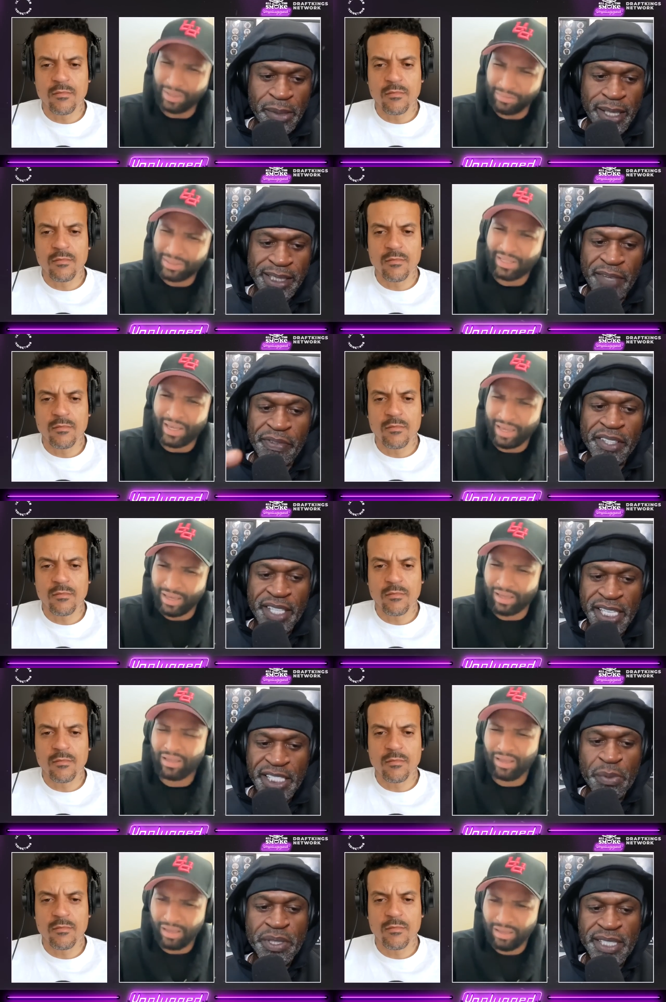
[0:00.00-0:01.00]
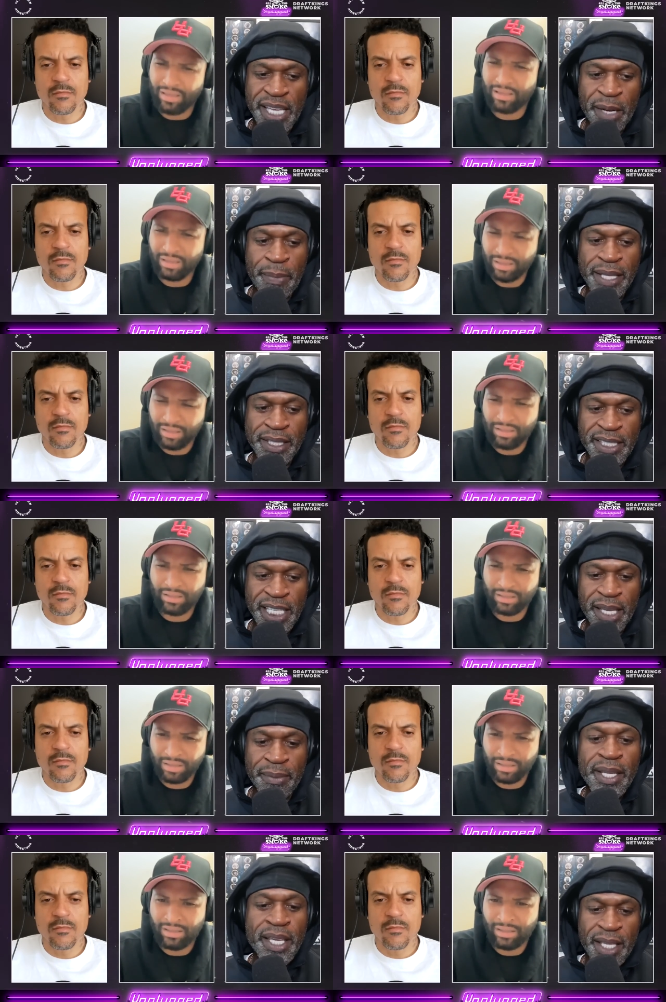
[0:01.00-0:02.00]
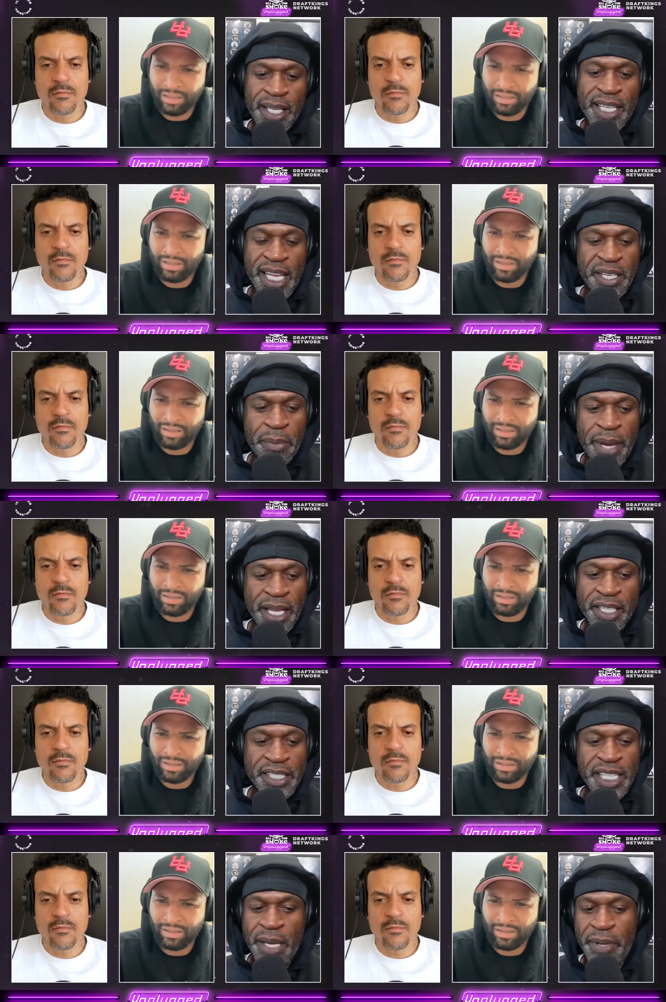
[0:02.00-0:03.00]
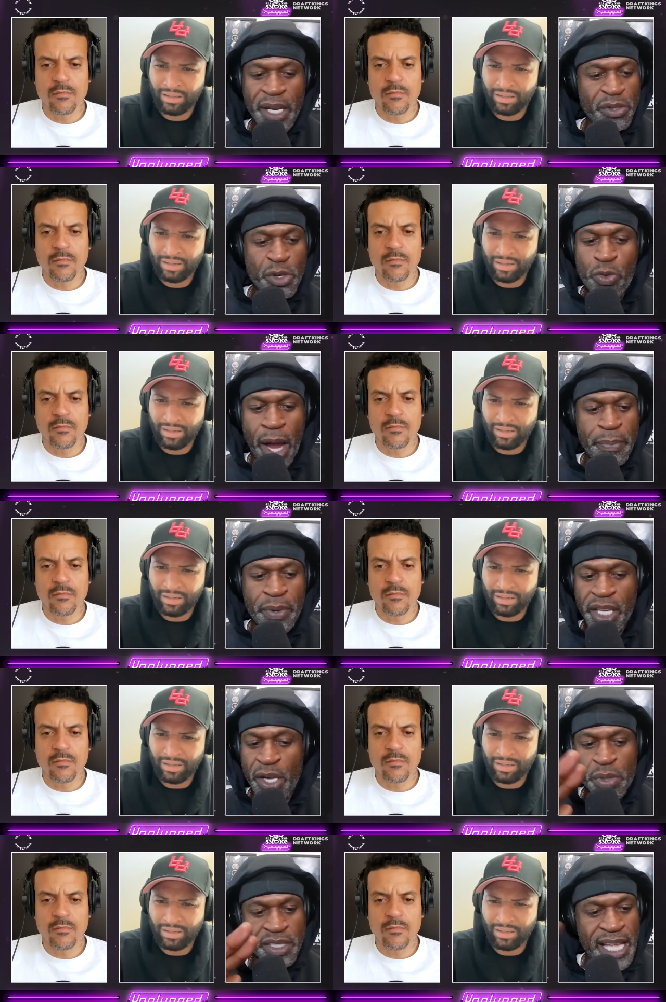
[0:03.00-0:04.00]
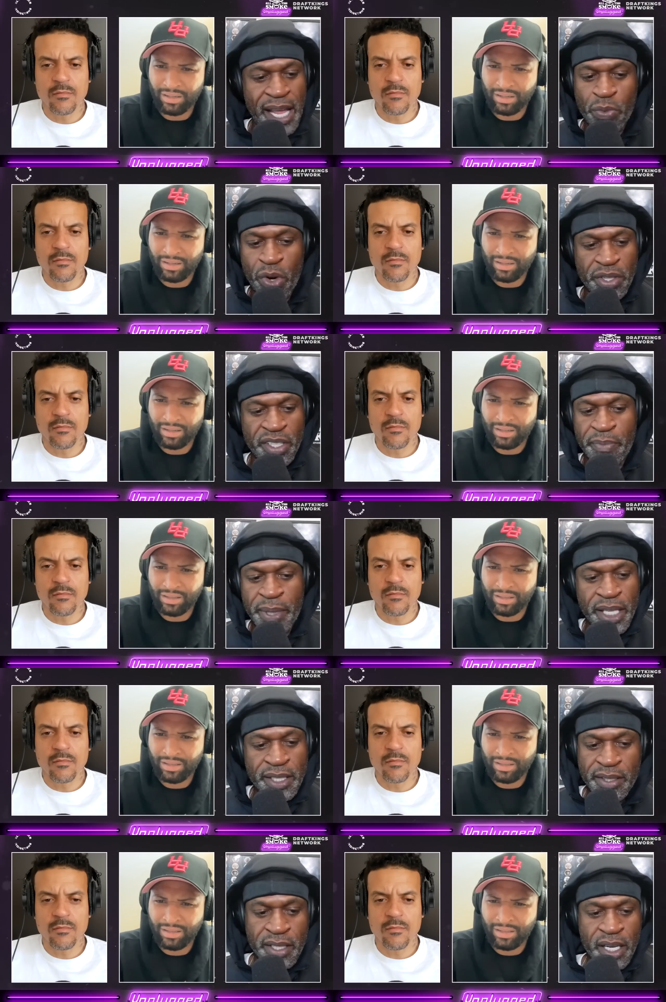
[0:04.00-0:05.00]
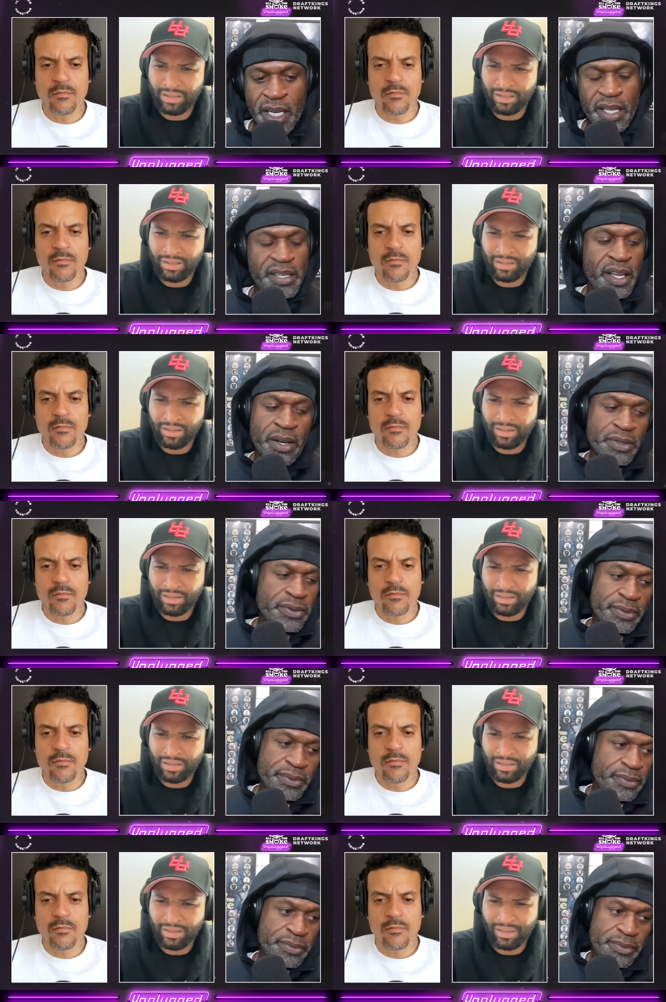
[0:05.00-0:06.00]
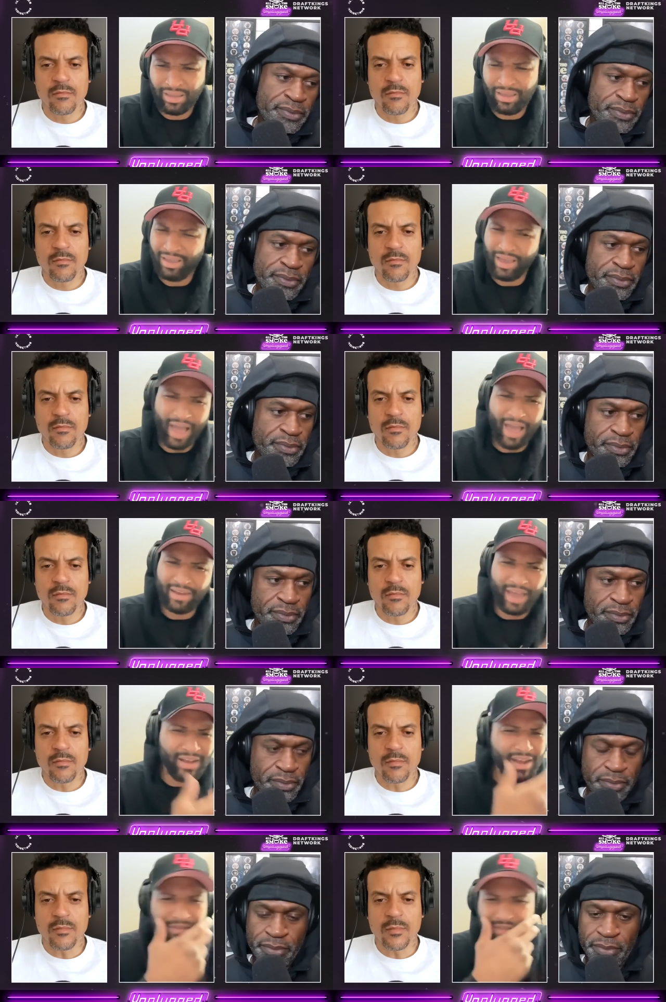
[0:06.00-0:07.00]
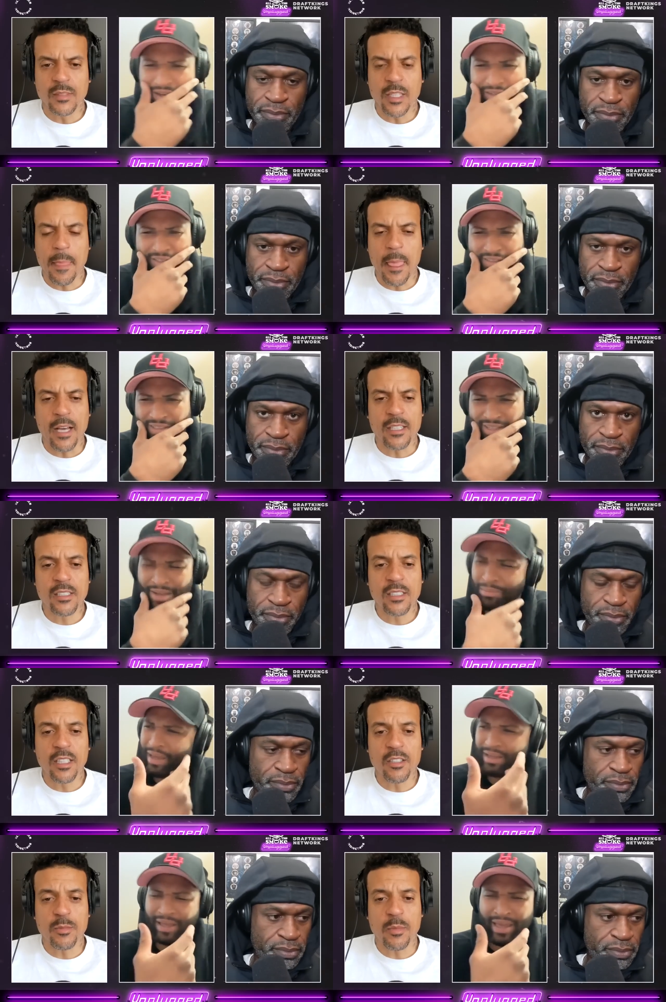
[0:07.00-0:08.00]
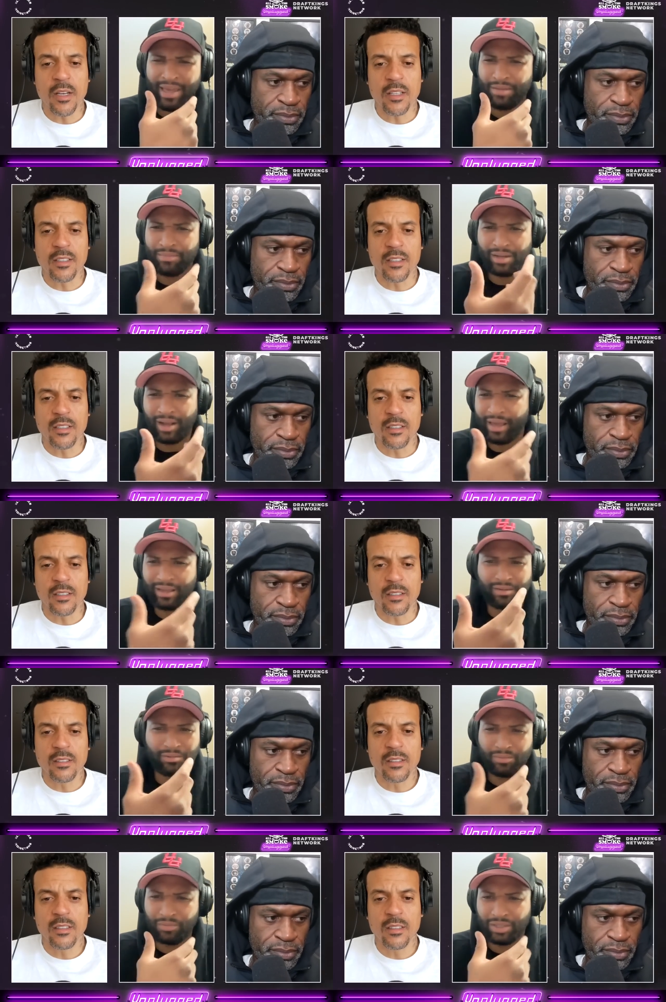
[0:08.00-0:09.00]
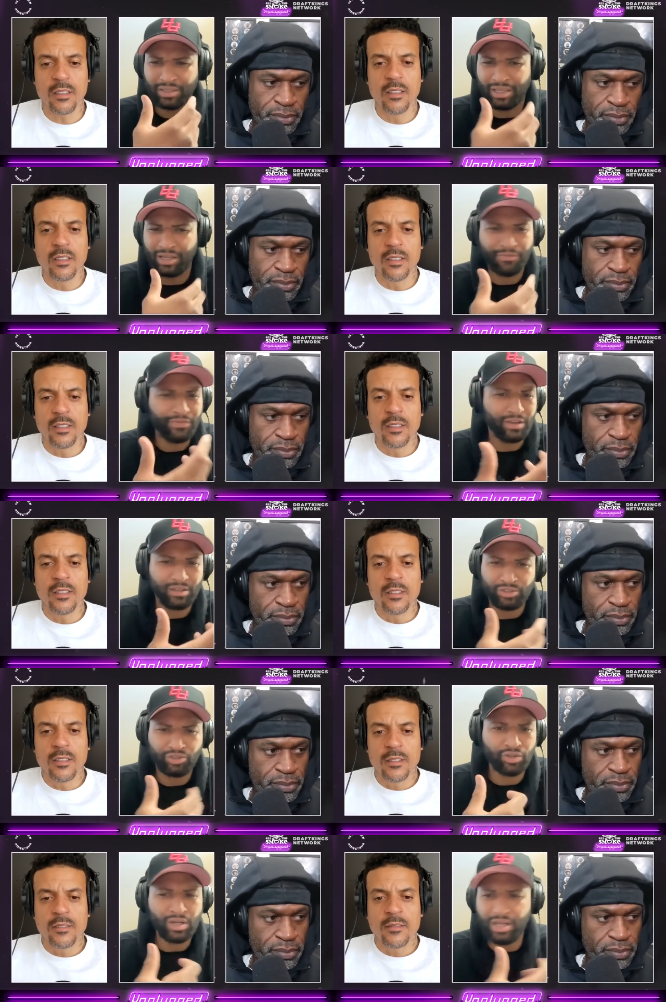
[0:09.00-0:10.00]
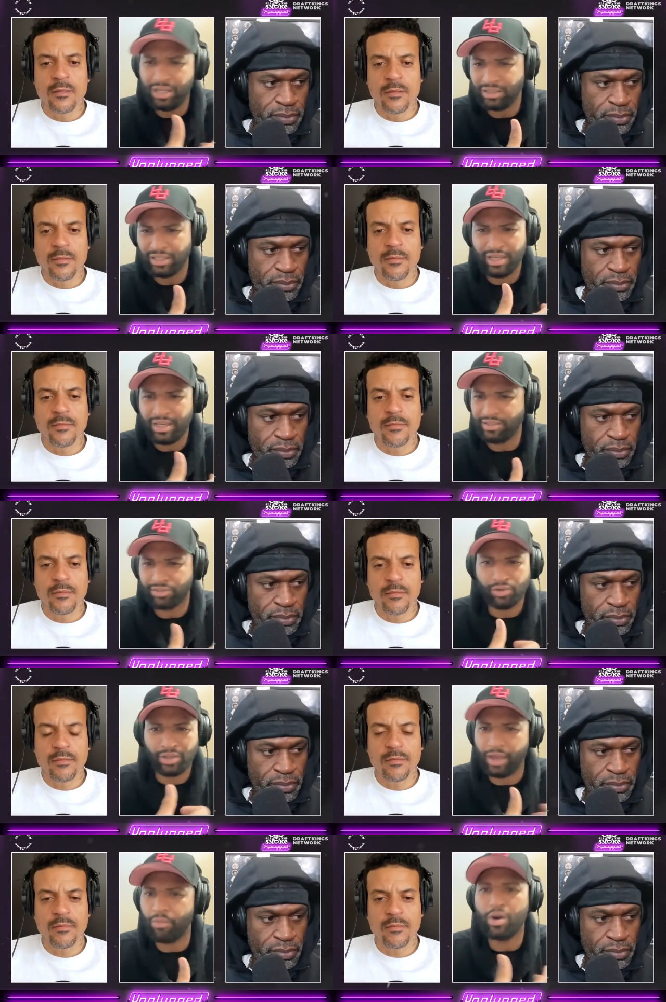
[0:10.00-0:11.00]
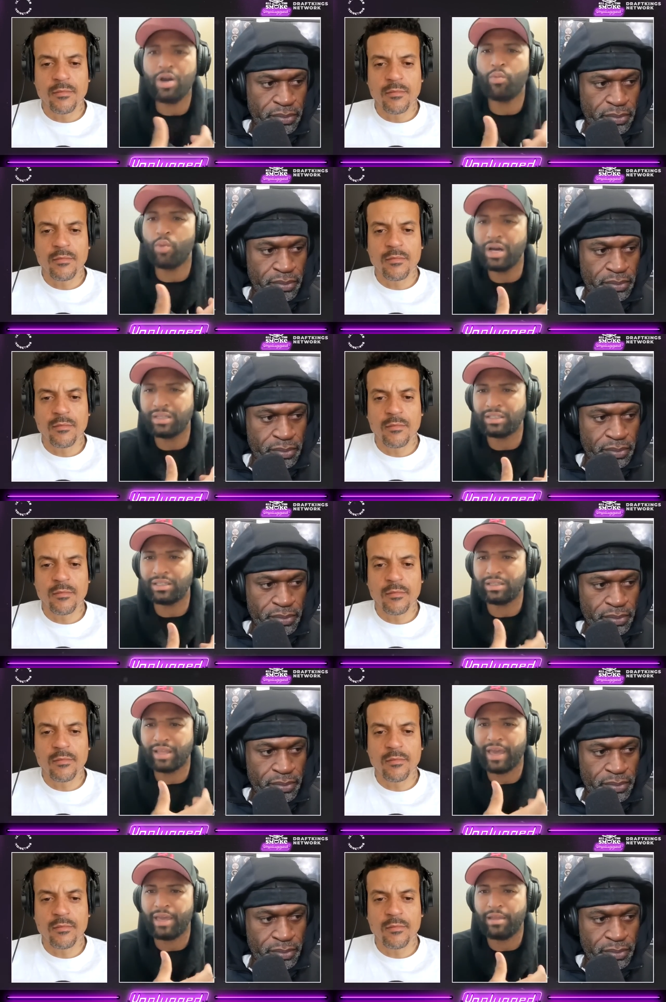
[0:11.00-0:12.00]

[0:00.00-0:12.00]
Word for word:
Speaker 1: something like that for things he was saying about the team. Yeah, demeaning the team. But it, you right, Boogie. It was not worth of being cut. No.
Speaker 2: Yeah, I, I never understood. I am like, damn. like, what did he fail a drug test or like what was it that